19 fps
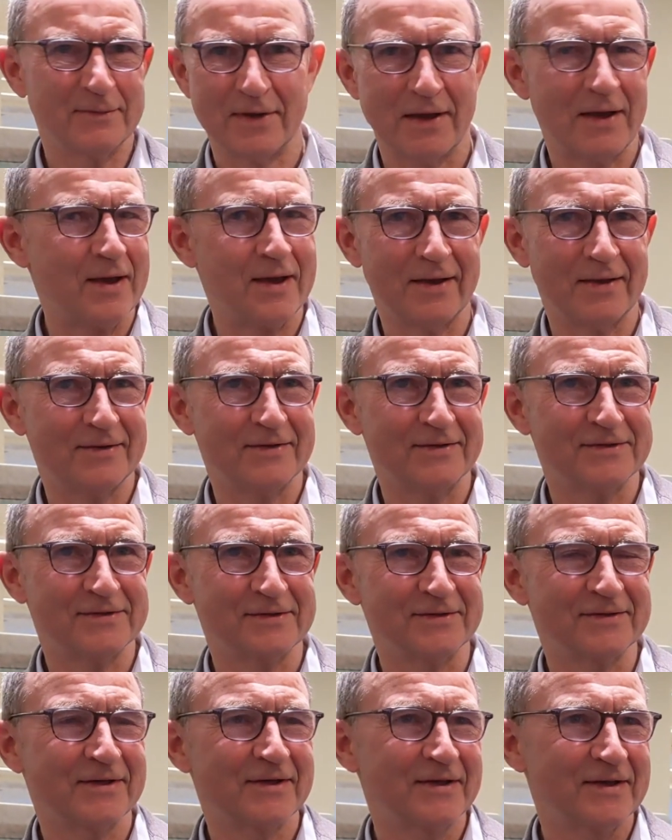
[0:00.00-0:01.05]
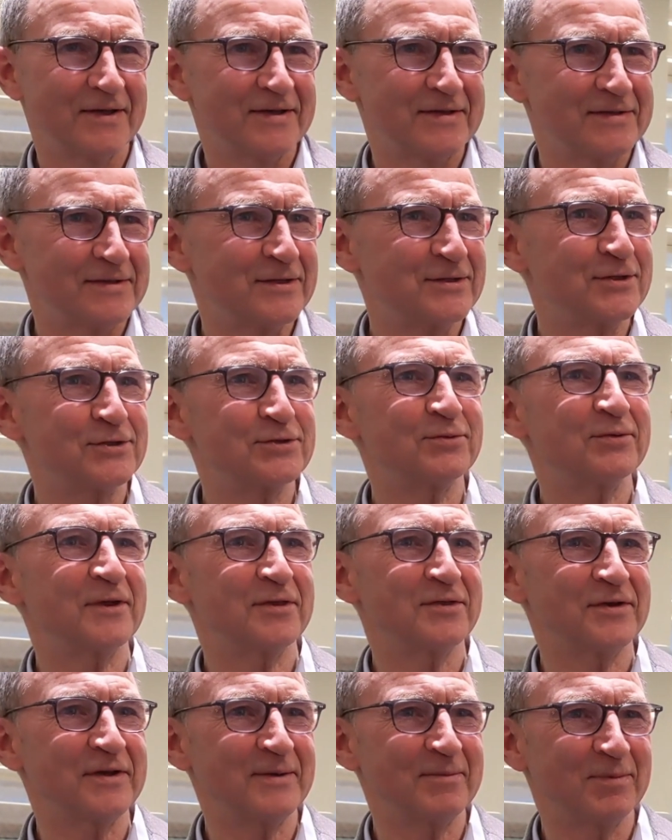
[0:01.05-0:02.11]
He said, there's only
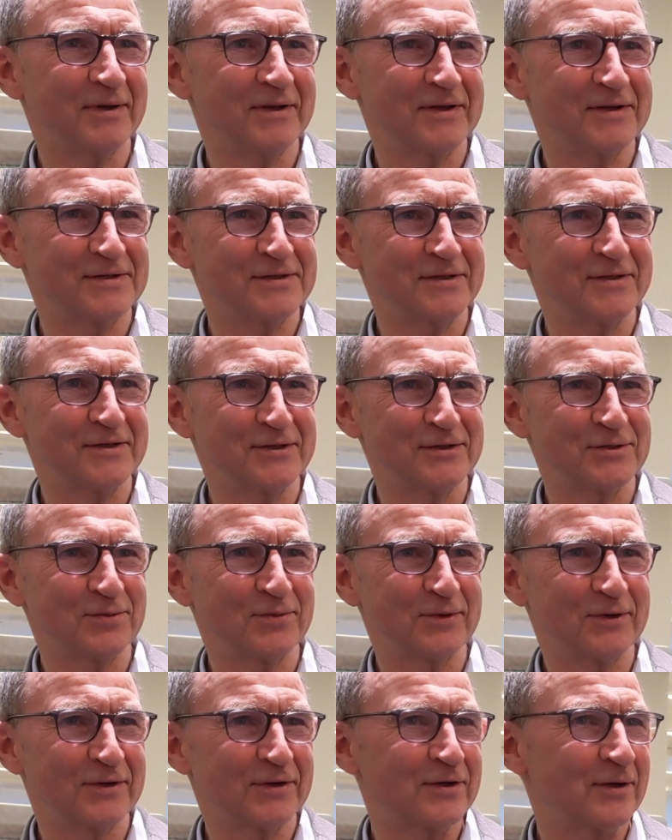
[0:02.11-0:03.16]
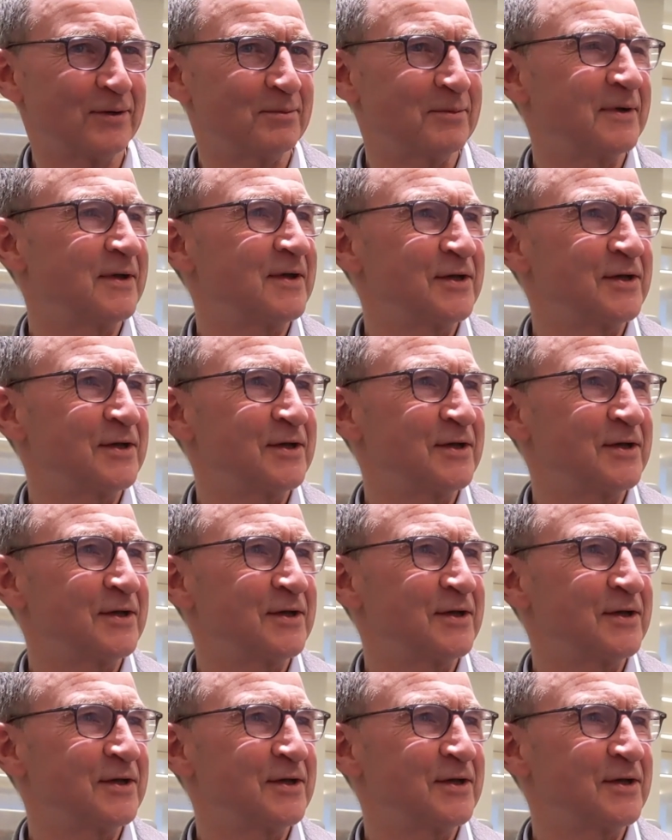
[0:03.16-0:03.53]
3 players in this World Cup: